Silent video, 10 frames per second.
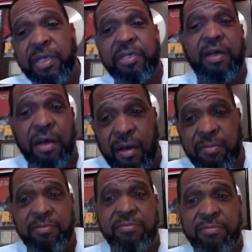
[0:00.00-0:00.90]
come
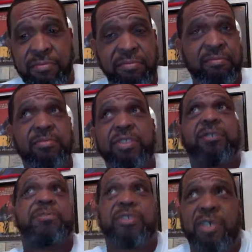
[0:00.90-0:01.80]
with the
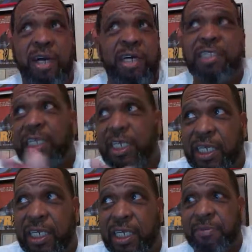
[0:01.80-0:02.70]
massage lady and
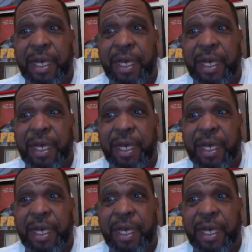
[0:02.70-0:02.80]
everybody.